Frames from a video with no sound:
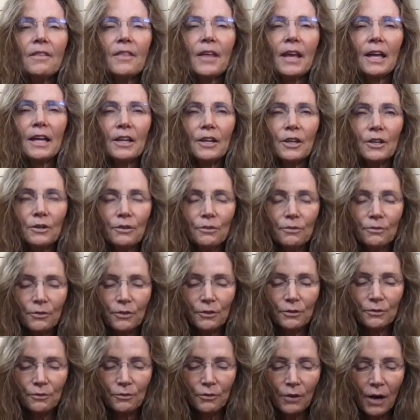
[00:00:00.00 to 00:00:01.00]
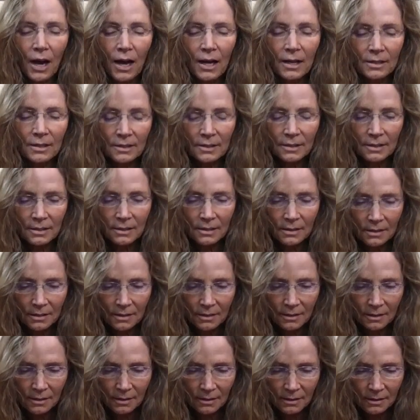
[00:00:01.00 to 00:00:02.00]
Thank you for friends.
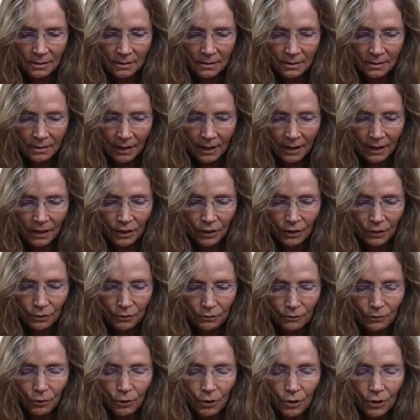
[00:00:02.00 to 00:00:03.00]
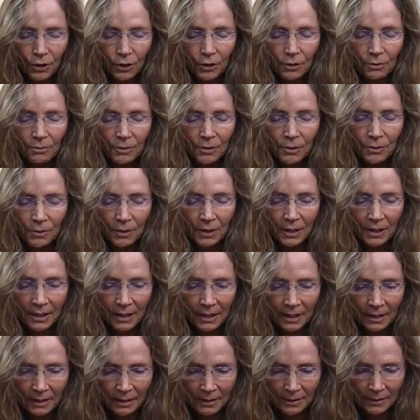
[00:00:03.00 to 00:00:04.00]
Thank you for
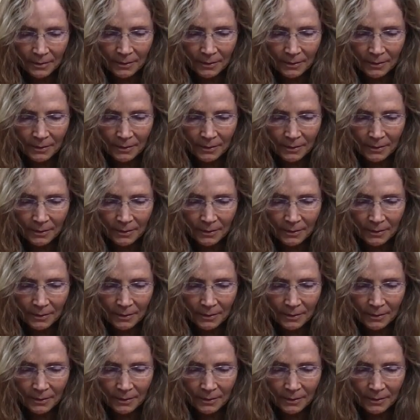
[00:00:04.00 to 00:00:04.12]
community.